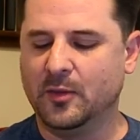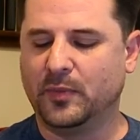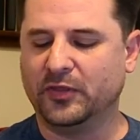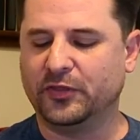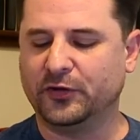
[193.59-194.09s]

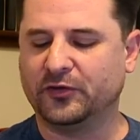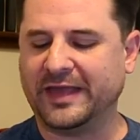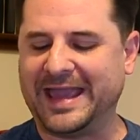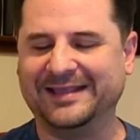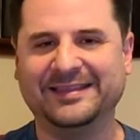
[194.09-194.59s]
but there's
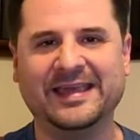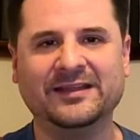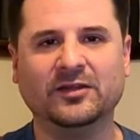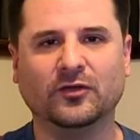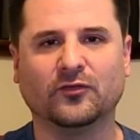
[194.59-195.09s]
a
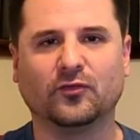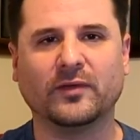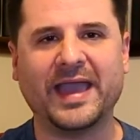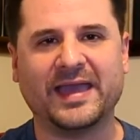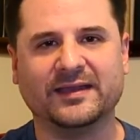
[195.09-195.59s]
tint of
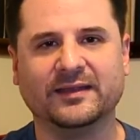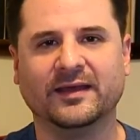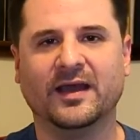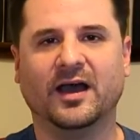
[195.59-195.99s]
red